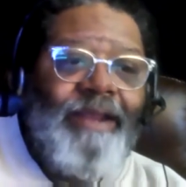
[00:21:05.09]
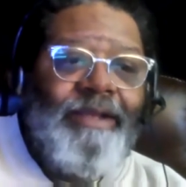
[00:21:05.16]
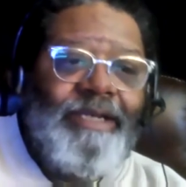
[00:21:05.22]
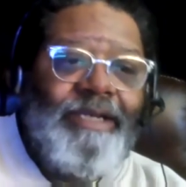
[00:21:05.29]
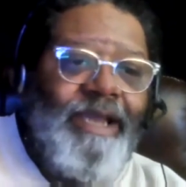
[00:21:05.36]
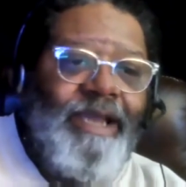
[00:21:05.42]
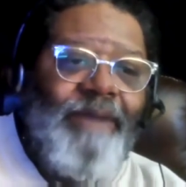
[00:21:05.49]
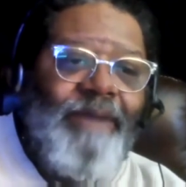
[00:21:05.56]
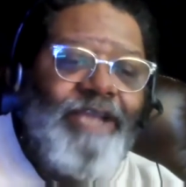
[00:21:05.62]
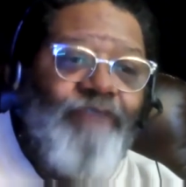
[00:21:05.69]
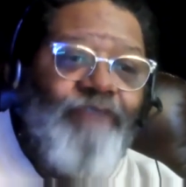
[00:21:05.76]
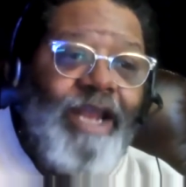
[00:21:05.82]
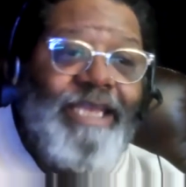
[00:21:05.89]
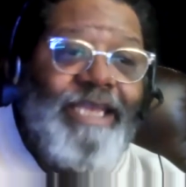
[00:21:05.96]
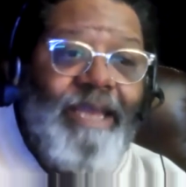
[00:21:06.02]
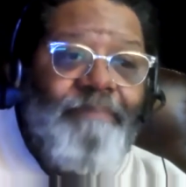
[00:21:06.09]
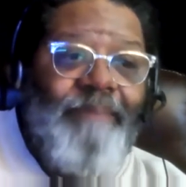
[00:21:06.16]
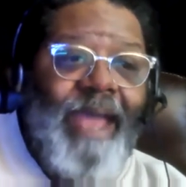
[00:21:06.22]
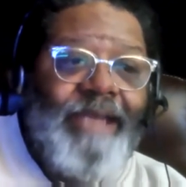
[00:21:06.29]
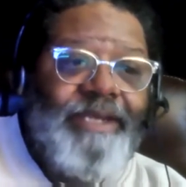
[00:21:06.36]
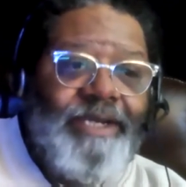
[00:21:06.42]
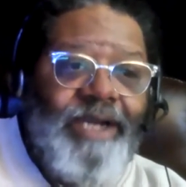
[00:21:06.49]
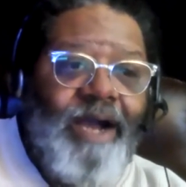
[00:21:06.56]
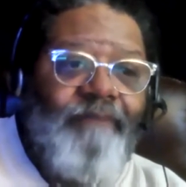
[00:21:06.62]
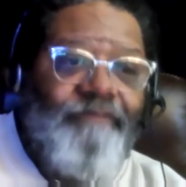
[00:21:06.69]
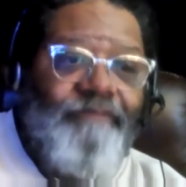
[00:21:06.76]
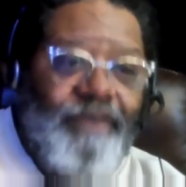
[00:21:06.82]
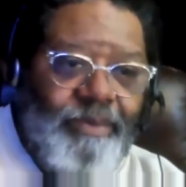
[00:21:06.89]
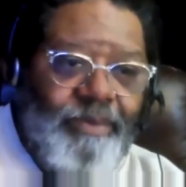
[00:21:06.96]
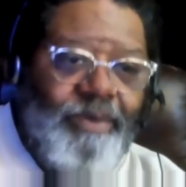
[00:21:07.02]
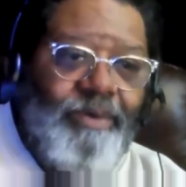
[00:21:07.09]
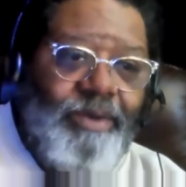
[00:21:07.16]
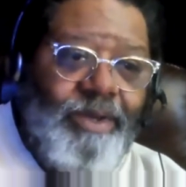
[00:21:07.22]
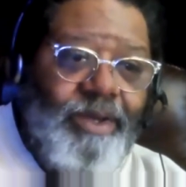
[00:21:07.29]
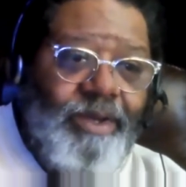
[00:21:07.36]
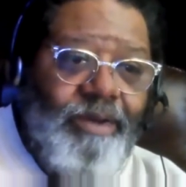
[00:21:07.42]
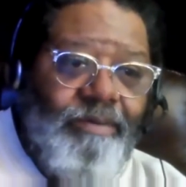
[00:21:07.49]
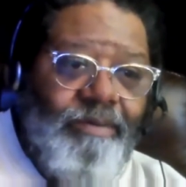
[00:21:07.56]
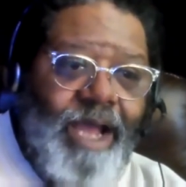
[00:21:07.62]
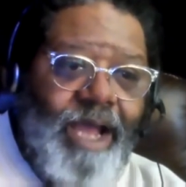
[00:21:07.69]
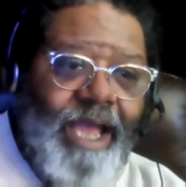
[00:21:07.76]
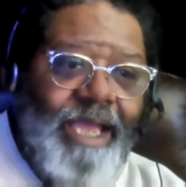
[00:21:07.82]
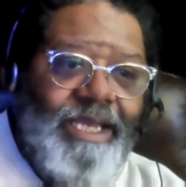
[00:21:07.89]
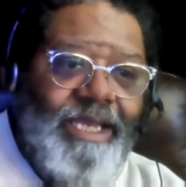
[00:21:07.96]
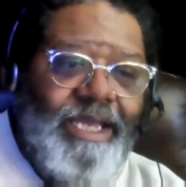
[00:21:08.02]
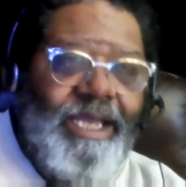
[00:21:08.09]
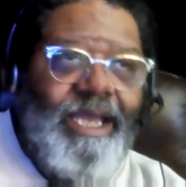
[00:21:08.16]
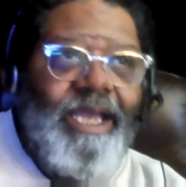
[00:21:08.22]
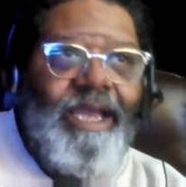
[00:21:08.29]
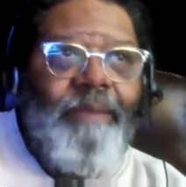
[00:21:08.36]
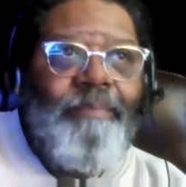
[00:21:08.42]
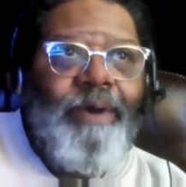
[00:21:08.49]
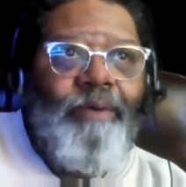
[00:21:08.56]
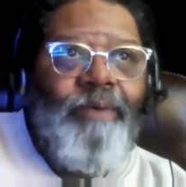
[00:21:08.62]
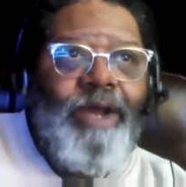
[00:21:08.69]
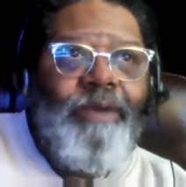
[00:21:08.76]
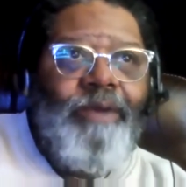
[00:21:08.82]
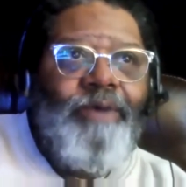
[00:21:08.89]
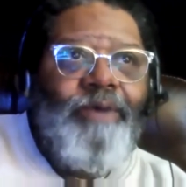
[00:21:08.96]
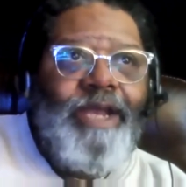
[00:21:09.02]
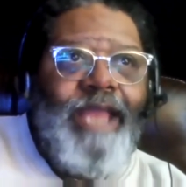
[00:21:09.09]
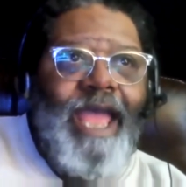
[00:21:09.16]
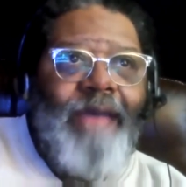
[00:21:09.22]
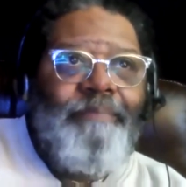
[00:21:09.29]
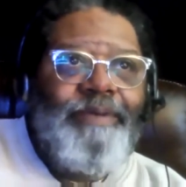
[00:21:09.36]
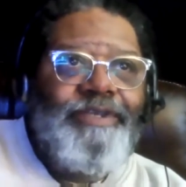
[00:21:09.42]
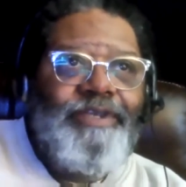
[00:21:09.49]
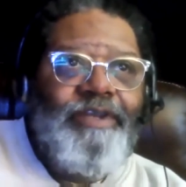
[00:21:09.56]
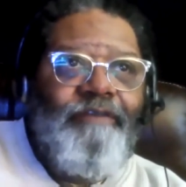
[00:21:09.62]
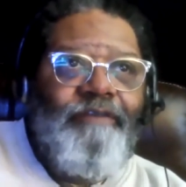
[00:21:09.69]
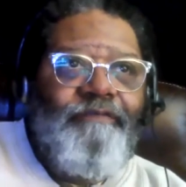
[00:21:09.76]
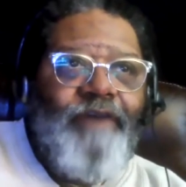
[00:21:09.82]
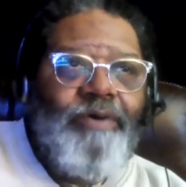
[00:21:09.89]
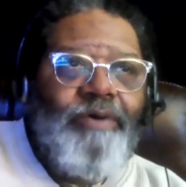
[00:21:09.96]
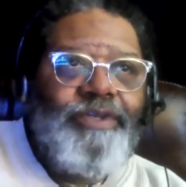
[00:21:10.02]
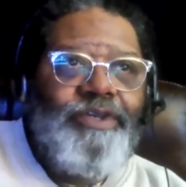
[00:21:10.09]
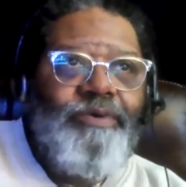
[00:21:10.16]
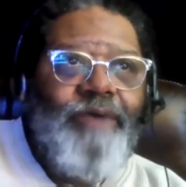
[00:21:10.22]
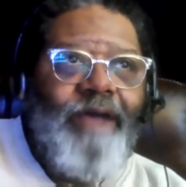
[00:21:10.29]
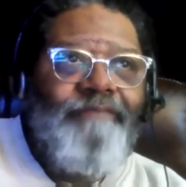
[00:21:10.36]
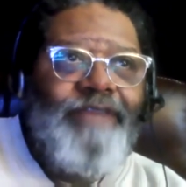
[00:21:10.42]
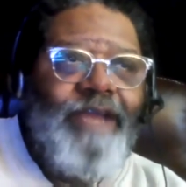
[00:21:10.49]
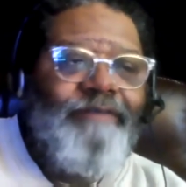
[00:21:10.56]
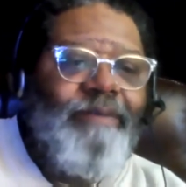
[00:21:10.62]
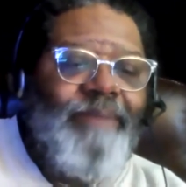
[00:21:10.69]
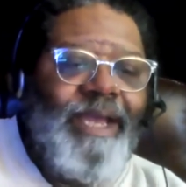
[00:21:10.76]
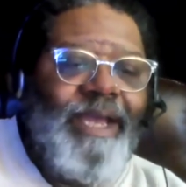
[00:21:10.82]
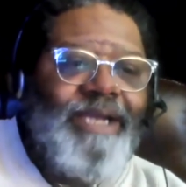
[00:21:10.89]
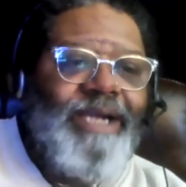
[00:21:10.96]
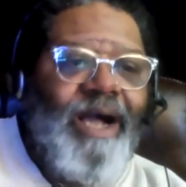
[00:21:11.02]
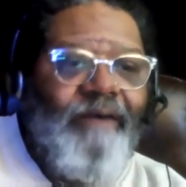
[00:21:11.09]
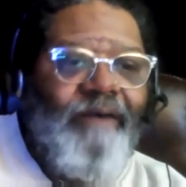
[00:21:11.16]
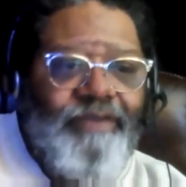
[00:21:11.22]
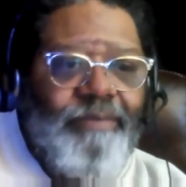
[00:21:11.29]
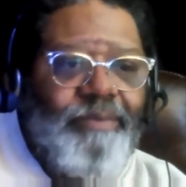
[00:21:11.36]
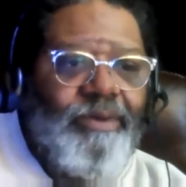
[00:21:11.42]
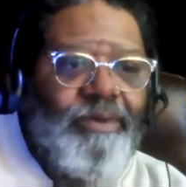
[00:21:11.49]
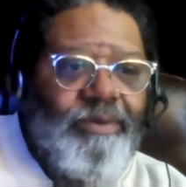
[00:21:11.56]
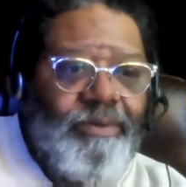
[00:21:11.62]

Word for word: Because everybody's trying to get back to comfortable, right? But what what happens to the folks who have never been comfortable?